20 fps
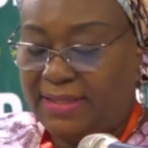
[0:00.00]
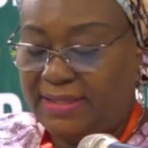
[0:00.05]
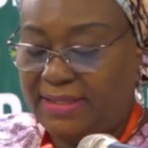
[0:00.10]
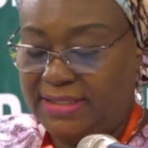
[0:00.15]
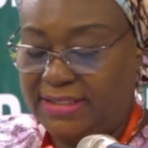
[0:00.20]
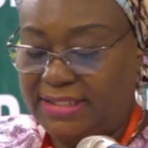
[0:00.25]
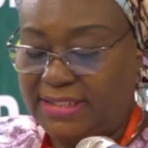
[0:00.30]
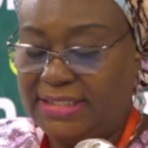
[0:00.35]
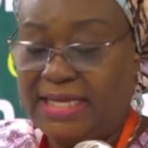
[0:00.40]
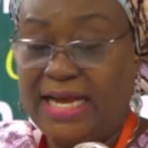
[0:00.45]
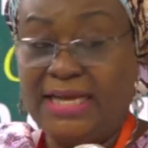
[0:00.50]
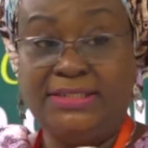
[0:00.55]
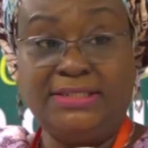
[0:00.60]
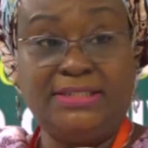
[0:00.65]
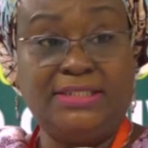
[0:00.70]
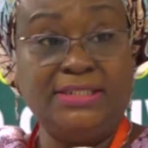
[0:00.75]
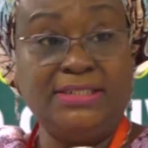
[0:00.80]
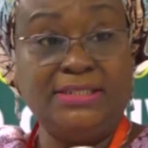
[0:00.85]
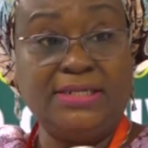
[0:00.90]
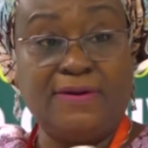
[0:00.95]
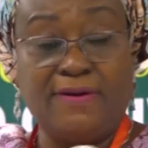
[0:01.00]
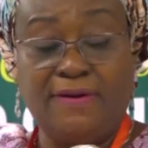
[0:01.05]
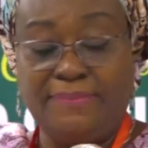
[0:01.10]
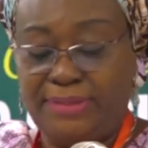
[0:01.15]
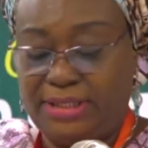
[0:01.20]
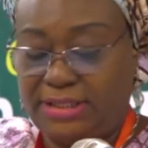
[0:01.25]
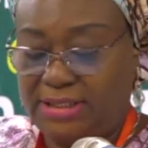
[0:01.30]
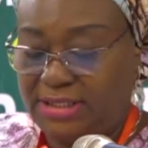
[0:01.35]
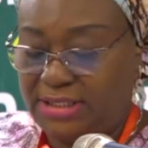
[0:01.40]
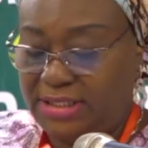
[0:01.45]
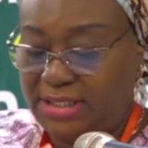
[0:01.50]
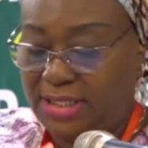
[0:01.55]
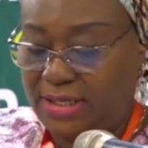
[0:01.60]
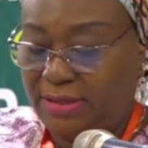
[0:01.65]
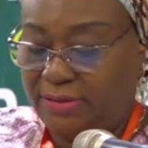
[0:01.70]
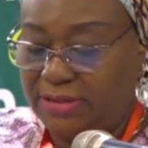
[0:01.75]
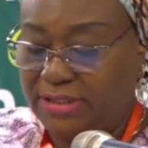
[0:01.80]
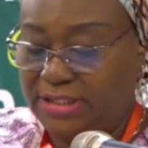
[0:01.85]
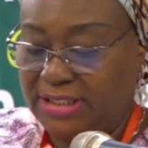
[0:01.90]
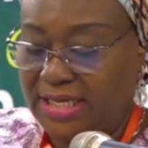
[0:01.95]
the Standing Committee
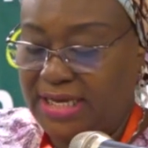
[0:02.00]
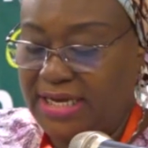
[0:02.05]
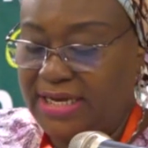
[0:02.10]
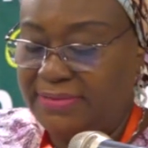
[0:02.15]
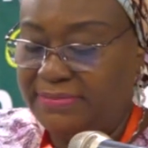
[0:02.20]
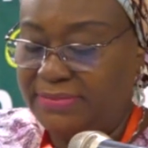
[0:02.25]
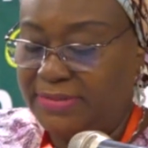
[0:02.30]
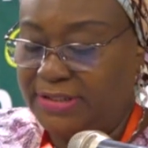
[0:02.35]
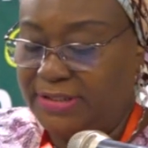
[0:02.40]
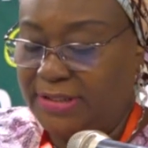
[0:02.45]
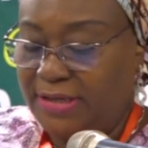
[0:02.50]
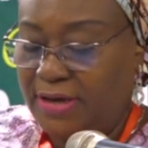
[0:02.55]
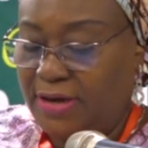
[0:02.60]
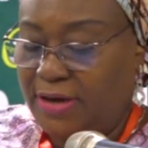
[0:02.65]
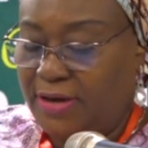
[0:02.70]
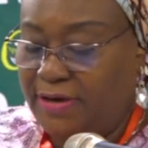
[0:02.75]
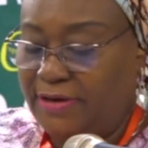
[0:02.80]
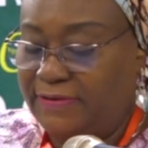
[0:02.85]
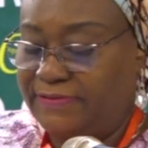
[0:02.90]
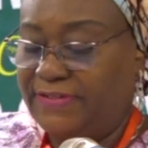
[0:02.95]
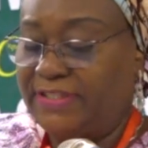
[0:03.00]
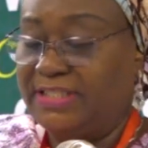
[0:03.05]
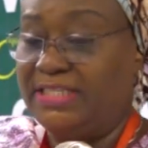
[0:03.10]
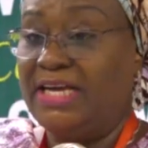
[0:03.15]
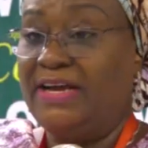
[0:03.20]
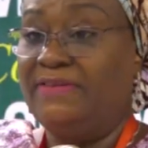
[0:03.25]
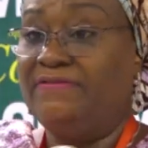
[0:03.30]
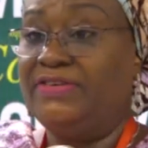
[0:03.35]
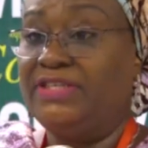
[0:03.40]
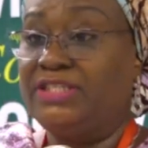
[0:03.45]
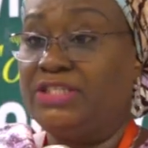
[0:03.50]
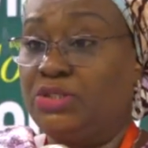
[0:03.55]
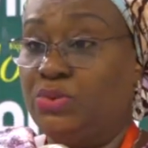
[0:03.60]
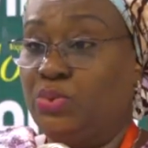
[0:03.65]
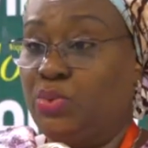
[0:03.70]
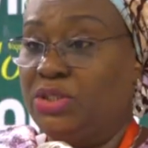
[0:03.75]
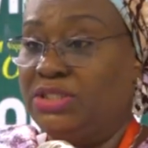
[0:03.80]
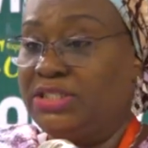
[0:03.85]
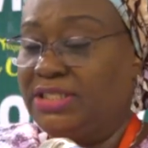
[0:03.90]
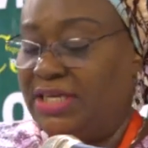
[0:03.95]
on Schemes of Service
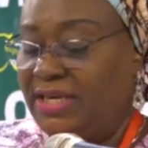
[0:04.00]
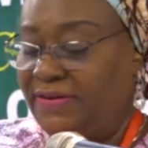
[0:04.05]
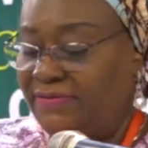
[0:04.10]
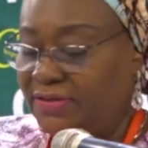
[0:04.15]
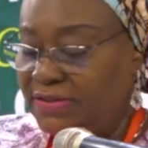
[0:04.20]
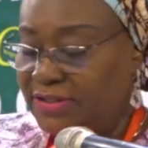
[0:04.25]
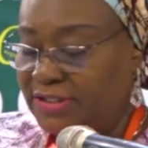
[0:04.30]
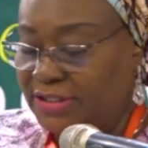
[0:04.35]
was given